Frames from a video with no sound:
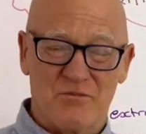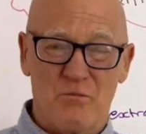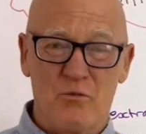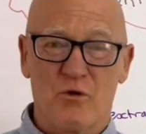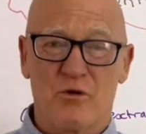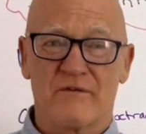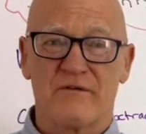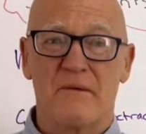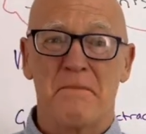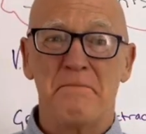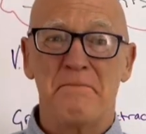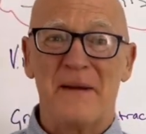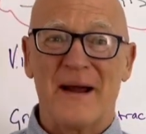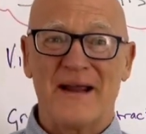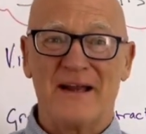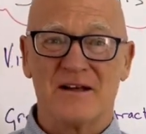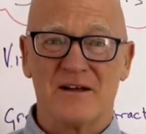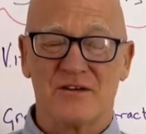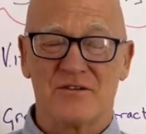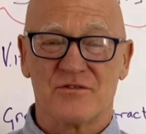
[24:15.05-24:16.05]
more of a
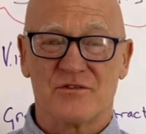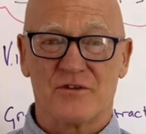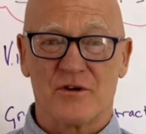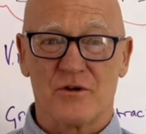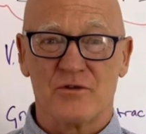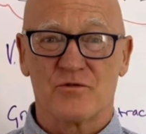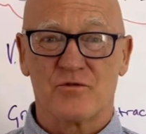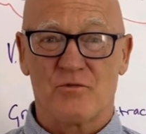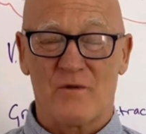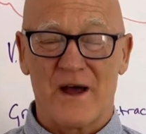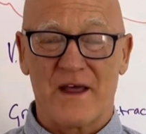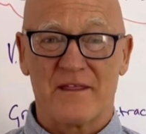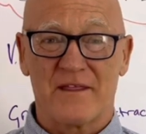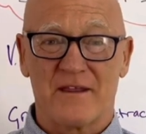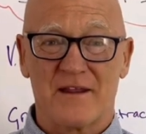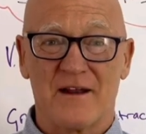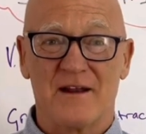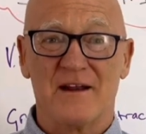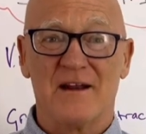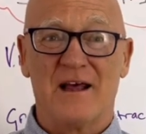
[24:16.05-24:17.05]
maintenance dose rather
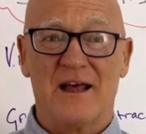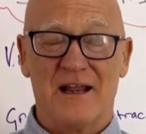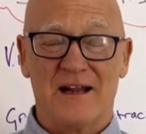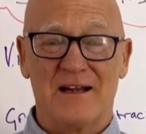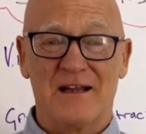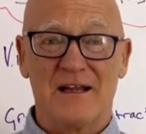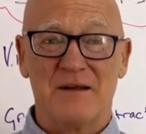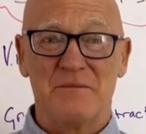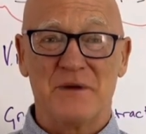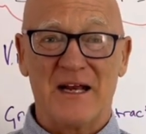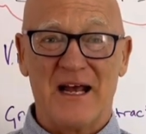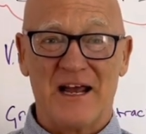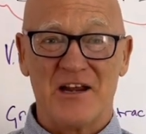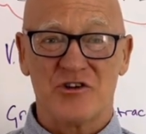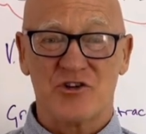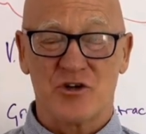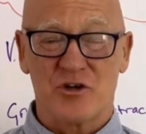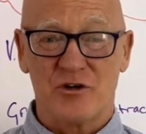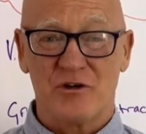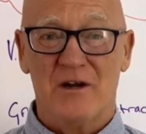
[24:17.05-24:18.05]
than an
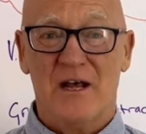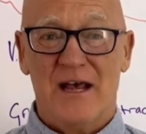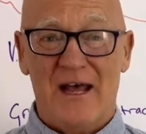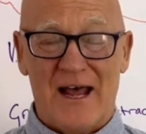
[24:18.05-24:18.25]
elimination